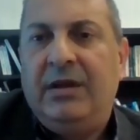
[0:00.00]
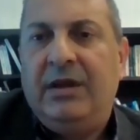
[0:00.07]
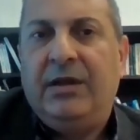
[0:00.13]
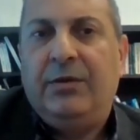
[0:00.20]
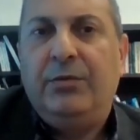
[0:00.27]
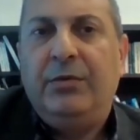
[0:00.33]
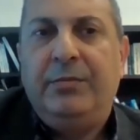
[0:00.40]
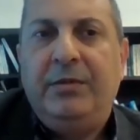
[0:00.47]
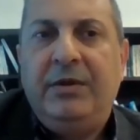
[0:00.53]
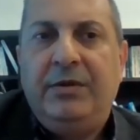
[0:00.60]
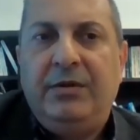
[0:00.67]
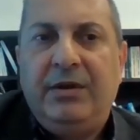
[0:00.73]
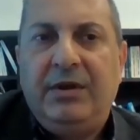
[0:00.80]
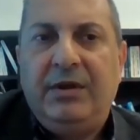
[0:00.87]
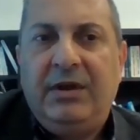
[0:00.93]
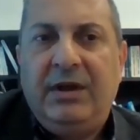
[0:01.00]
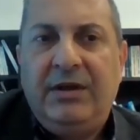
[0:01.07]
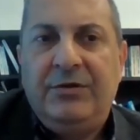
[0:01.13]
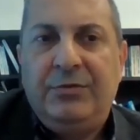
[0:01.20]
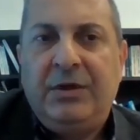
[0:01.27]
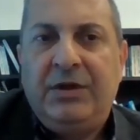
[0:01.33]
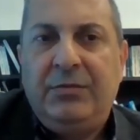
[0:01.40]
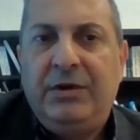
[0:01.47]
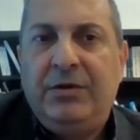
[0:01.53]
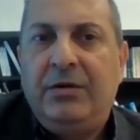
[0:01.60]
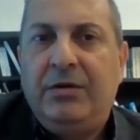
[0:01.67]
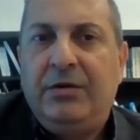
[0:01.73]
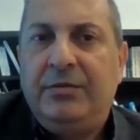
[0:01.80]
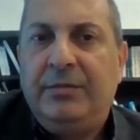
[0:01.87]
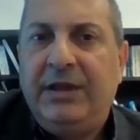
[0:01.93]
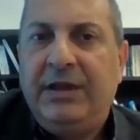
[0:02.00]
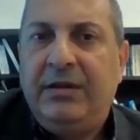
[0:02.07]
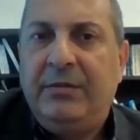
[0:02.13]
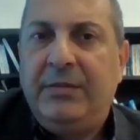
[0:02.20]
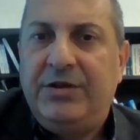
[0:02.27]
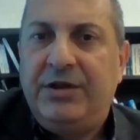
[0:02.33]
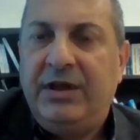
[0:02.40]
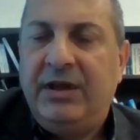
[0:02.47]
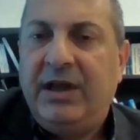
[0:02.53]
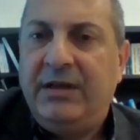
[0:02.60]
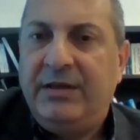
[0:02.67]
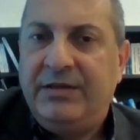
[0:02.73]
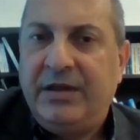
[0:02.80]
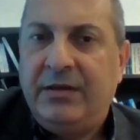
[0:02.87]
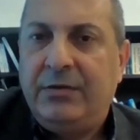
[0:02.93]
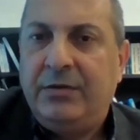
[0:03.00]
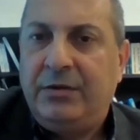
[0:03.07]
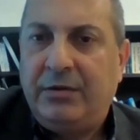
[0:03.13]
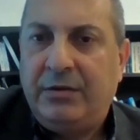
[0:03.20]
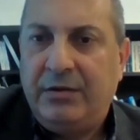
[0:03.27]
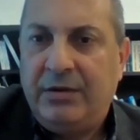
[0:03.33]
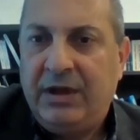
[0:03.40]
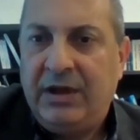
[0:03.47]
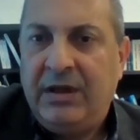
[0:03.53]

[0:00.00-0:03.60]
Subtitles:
equipment is what we call automated machine guidance and control.